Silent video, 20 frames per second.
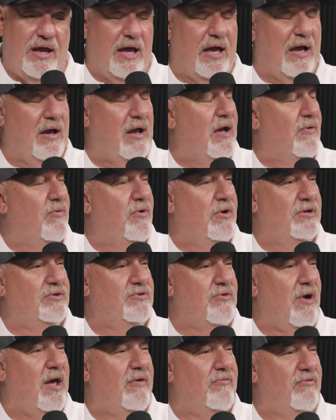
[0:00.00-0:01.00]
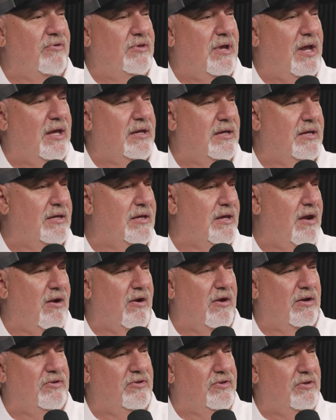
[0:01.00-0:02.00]
I, I want a driver that I can
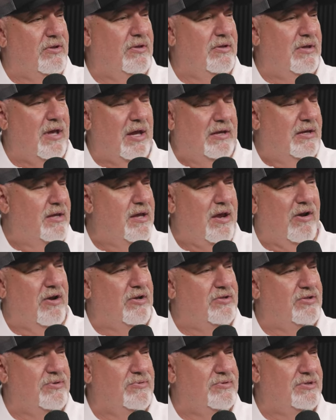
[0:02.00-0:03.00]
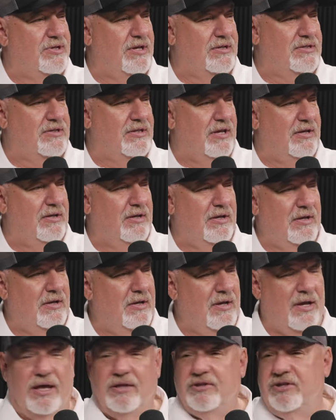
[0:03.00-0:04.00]
carry. T- I can carry 260.
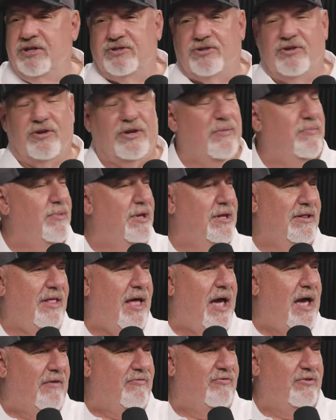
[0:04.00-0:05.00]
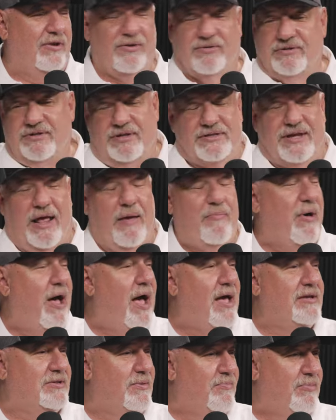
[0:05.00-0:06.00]
He'll just look at me and laugh. He goes, "It's not
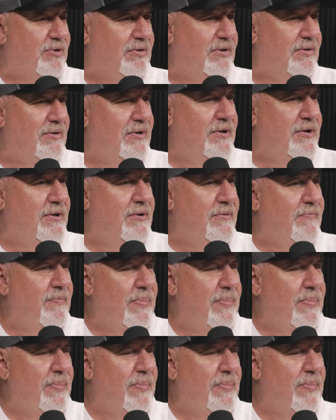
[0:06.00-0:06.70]
possible." Yeah